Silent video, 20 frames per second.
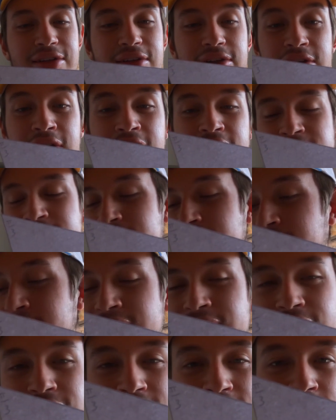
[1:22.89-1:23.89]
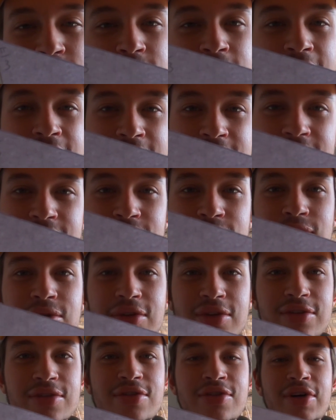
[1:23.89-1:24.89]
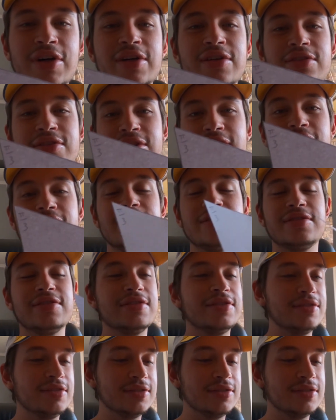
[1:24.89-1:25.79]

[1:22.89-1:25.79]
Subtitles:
Yeah, so let's go see what I can do with this triangle now.